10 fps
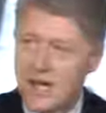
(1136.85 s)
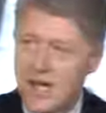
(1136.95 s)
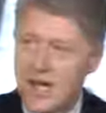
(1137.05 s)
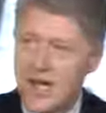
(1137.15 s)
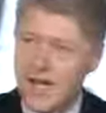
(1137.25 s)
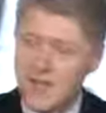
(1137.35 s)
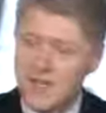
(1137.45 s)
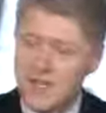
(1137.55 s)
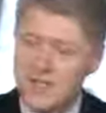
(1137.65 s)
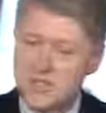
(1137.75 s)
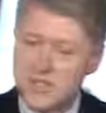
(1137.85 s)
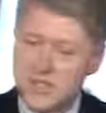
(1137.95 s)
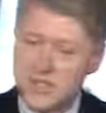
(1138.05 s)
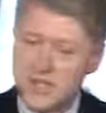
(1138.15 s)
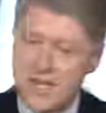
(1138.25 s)
I, I can't make a
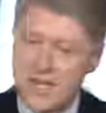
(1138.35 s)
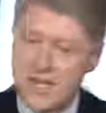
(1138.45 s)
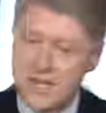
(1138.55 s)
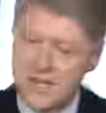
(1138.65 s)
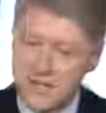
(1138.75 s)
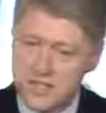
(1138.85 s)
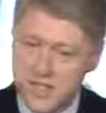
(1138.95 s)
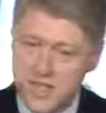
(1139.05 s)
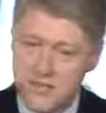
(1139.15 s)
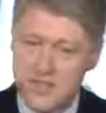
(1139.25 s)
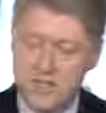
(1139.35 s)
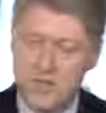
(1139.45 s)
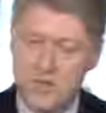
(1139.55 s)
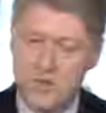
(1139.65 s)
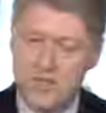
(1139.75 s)
decision on that at this time
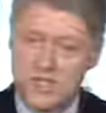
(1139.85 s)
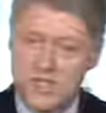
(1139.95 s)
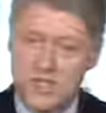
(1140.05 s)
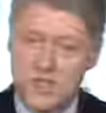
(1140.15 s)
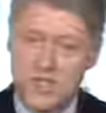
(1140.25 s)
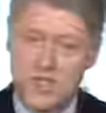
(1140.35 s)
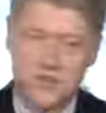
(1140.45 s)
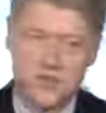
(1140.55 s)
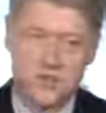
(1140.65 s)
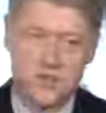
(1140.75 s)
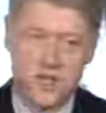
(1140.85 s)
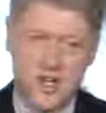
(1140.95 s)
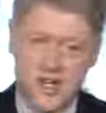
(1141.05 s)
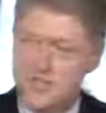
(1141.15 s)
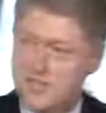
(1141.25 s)
until we see what the official
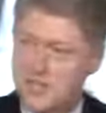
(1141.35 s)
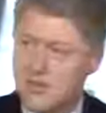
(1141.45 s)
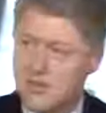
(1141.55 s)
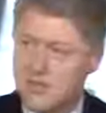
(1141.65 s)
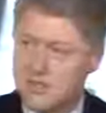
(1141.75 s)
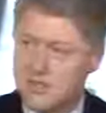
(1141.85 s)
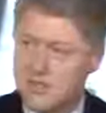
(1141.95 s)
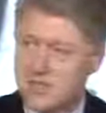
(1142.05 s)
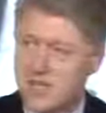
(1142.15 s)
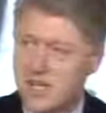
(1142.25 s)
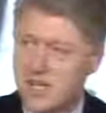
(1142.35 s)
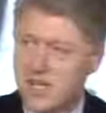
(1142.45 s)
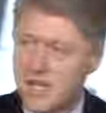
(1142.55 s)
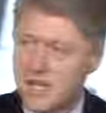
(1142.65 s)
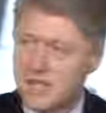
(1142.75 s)
reaction of the Russians
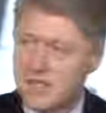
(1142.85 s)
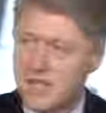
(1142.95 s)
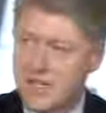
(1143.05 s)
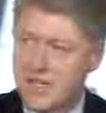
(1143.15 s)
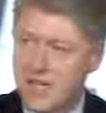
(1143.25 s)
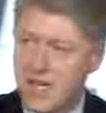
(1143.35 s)
is and until